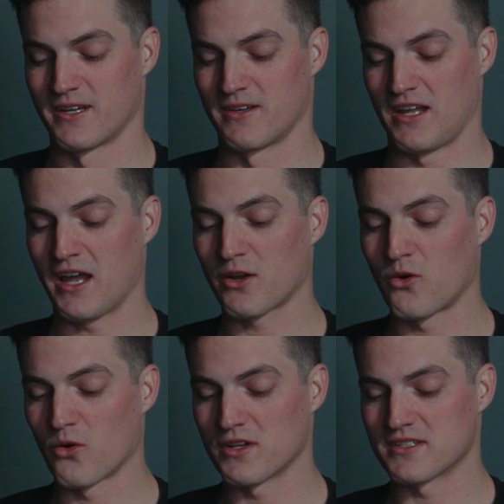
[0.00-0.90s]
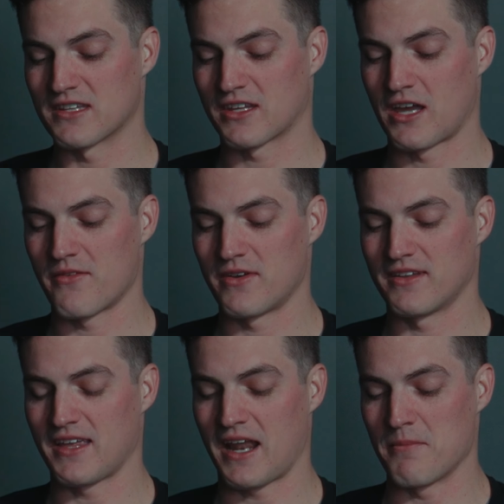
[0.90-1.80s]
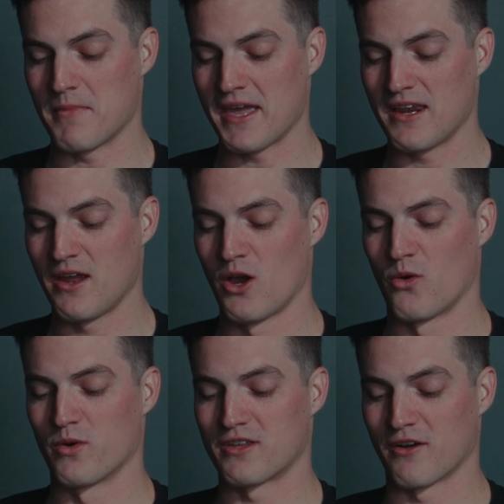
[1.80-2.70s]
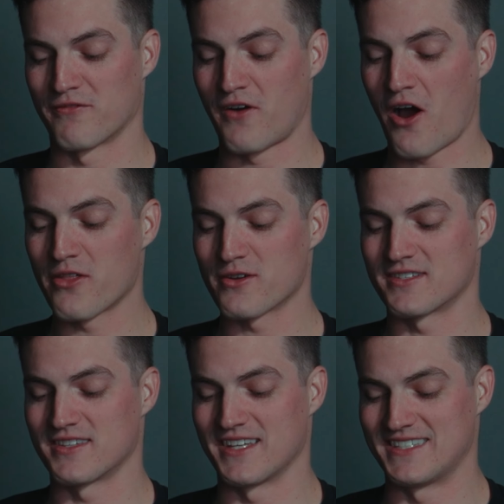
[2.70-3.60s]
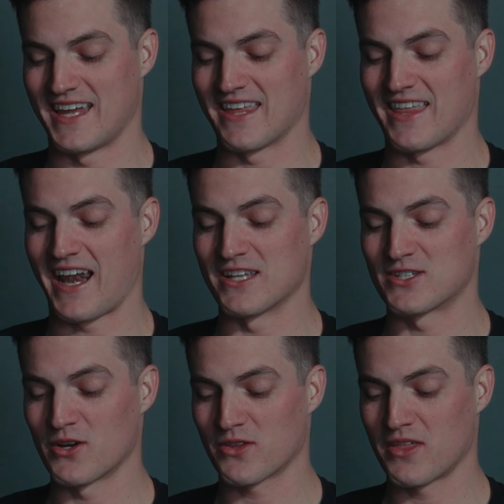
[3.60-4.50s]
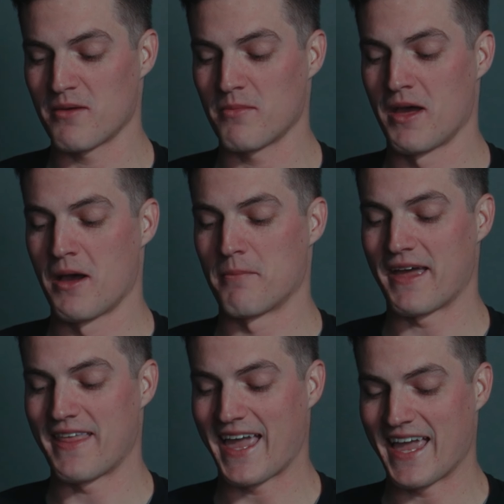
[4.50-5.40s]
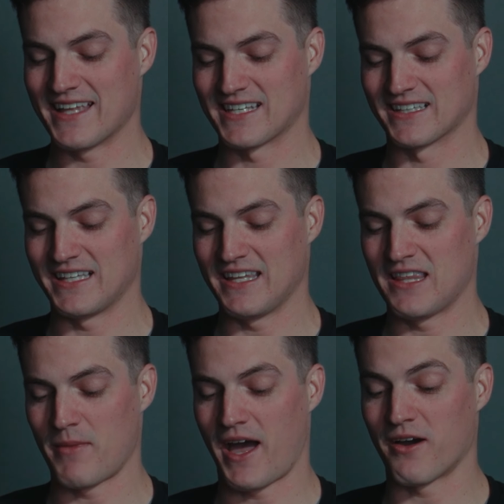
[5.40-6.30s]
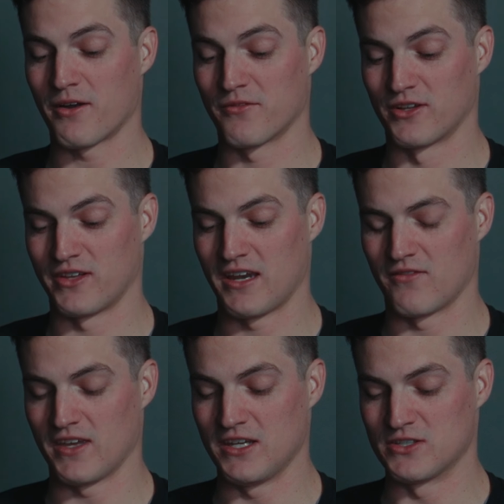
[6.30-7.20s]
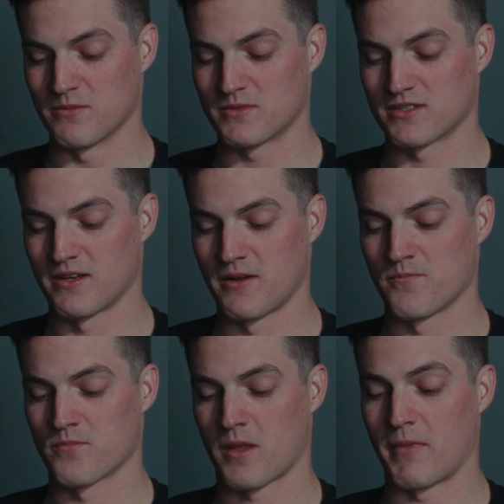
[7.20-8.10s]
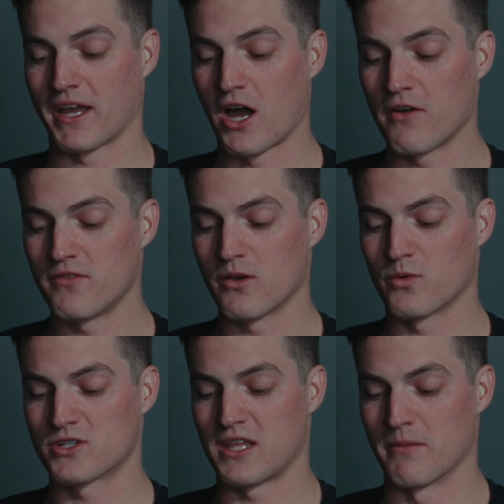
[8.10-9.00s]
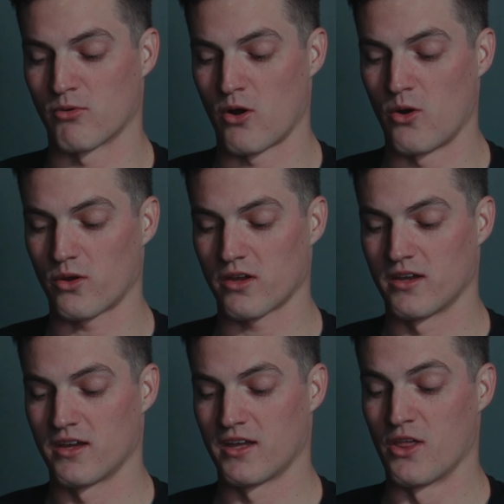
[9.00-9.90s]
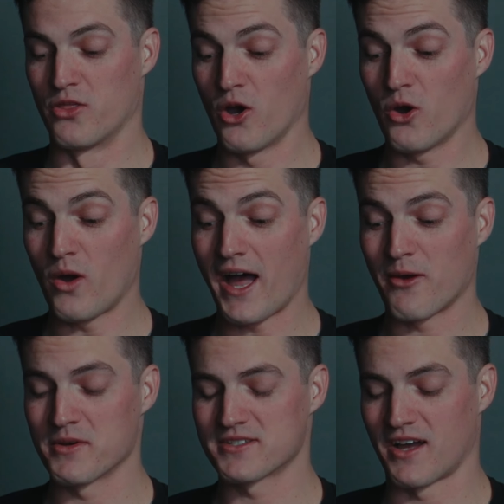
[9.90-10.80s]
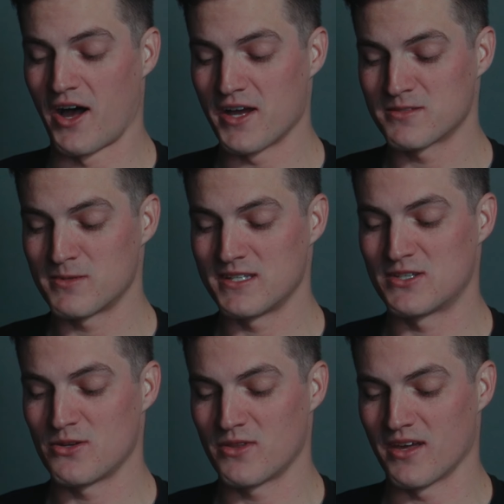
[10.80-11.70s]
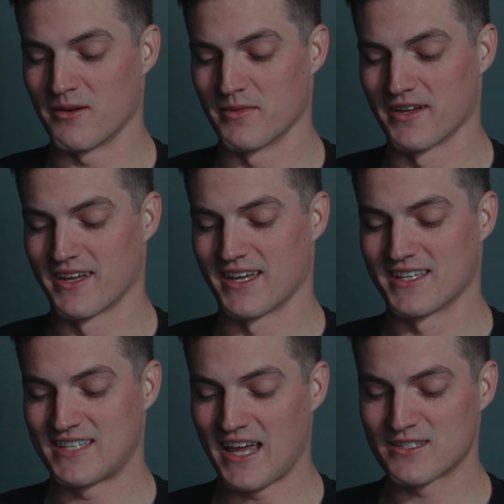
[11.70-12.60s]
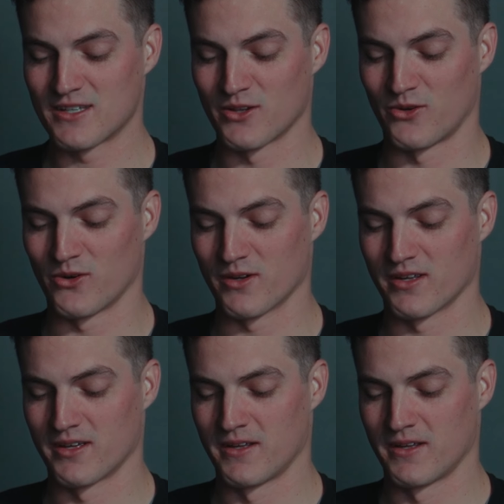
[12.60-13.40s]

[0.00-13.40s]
not according to the covenant that I made with their fathers in the day that I took them by the hand to lead them out of the land of Egypt, my covenant which they broke, though I was a husband to them, says the Lord.